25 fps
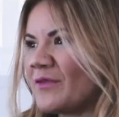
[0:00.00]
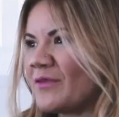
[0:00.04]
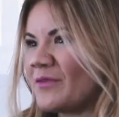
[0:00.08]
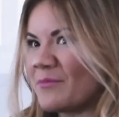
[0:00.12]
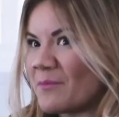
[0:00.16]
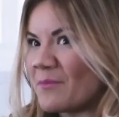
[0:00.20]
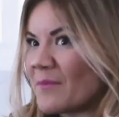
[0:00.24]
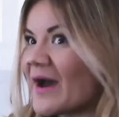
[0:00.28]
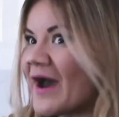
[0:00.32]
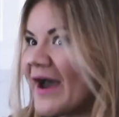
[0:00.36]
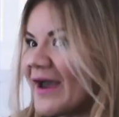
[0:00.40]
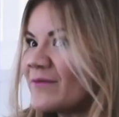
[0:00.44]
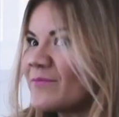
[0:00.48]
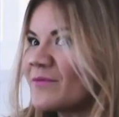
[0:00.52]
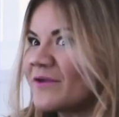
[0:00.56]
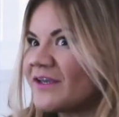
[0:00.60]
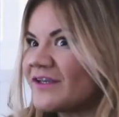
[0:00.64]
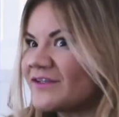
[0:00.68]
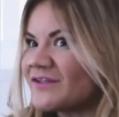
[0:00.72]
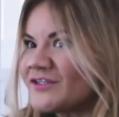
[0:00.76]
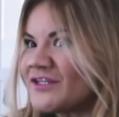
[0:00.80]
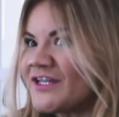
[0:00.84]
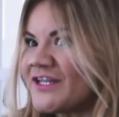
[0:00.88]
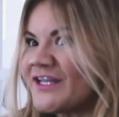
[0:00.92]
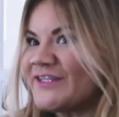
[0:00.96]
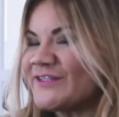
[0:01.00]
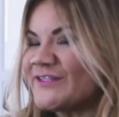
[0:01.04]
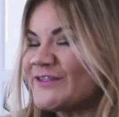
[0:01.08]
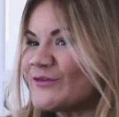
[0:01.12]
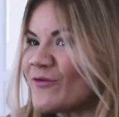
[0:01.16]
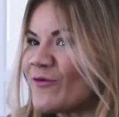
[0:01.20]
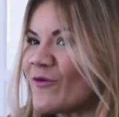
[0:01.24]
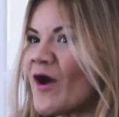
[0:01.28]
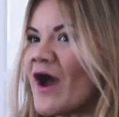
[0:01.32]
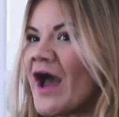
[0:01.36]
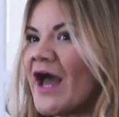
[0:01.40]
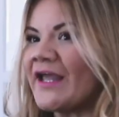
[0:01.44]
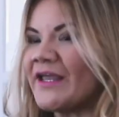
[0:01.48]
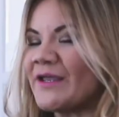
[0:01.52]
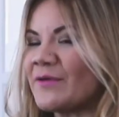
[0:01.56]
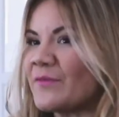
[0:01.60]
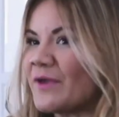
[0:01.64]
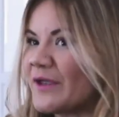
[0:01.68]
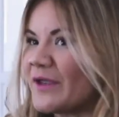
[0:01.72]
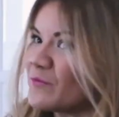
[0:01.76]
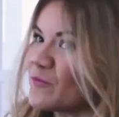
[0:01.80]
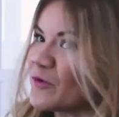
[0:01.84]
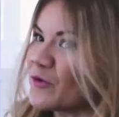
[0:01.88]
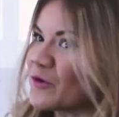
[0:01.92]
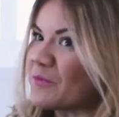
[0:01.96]
with my PhD so I can
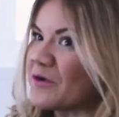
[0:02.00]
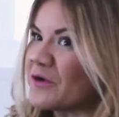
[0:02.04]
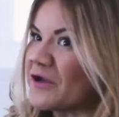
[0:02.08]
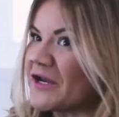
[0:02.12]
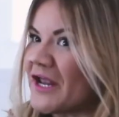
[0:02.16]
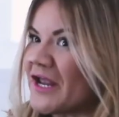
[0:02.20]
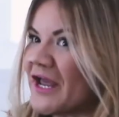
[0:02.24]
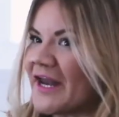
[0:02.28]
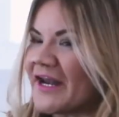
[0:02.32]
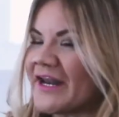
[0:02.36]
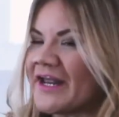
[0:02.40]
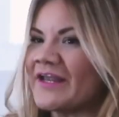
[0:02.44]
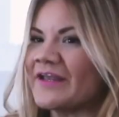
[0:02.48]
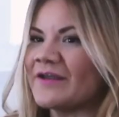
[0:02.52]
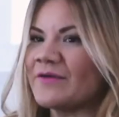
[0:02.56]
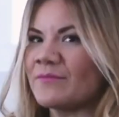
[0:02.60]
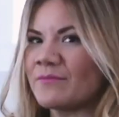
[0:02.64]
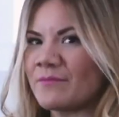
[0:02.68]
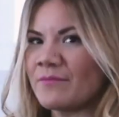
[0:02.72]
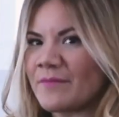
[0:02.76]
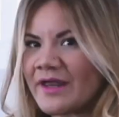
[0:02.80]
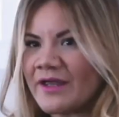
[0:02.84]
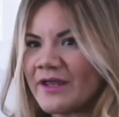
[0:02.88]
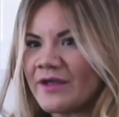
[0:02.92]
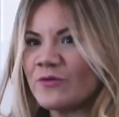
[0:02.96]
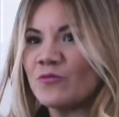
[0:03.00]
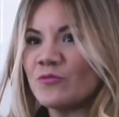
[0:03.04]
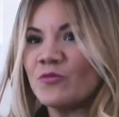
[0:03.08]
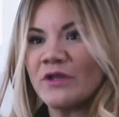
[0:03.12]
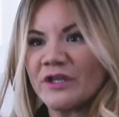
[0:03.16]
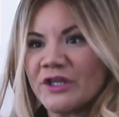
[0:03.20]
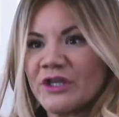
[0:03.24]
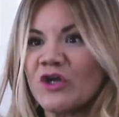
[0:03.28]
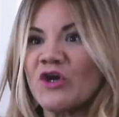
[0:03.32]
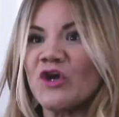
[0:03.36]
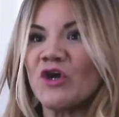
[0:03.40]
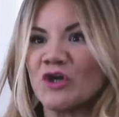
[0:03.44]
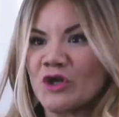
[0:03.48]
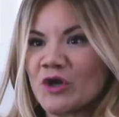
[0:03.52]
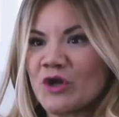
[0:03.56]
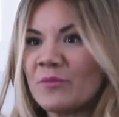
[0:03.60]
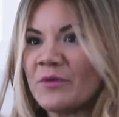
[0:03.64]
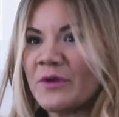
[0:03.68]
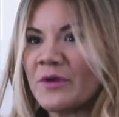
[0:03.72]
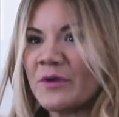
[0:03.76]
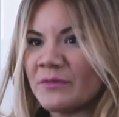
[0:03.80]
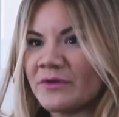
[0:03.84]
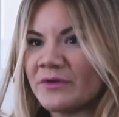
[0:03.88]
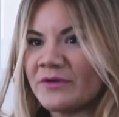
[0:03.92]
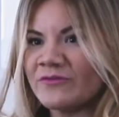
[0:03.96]
make more money and I can make a really good
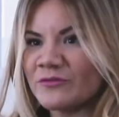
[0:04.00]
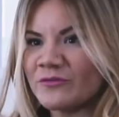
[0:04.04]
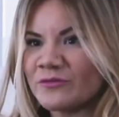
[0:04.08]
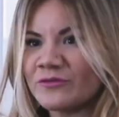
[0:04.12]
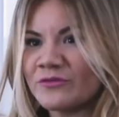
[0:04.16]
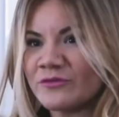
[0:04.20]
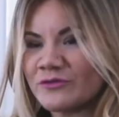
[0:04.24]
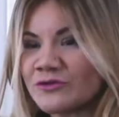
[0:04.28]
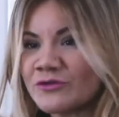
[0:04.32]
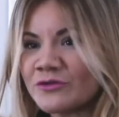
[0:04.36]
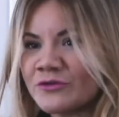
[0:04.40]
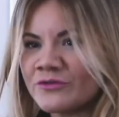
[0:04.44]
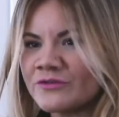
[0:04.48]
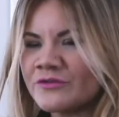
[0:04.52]
commitment to the